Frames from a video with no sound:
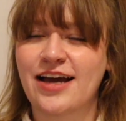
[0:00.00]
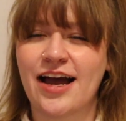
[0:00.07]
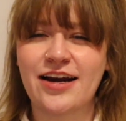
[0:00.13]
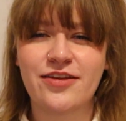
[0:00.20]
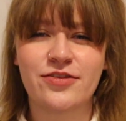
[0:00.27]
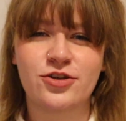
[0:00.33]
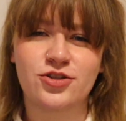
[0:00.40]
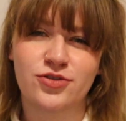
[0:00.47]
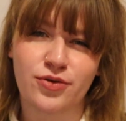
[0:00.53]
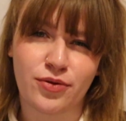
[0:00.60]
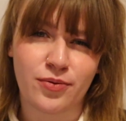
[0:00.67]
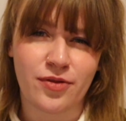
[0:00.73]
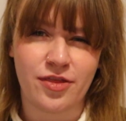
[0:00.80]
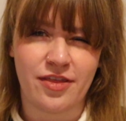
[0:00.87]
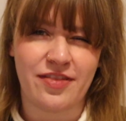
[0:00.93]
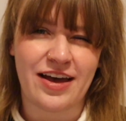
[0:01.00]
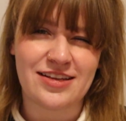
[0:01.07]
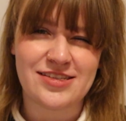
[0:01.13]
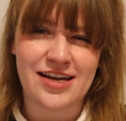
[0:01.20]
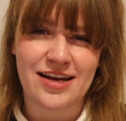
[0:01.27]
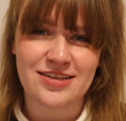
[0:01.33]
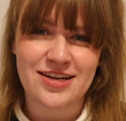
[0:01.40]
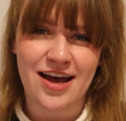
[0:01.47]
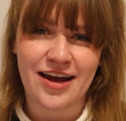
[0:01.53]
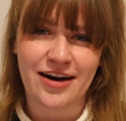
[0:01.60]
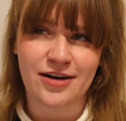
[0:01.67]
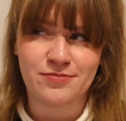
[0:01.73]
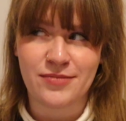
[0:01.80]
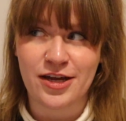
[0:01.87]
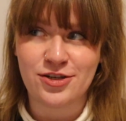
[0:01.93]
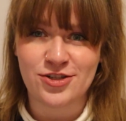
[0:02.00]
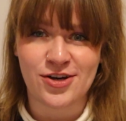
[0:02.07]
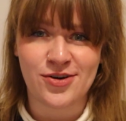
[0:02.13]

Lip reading: kind of the truth within that satire and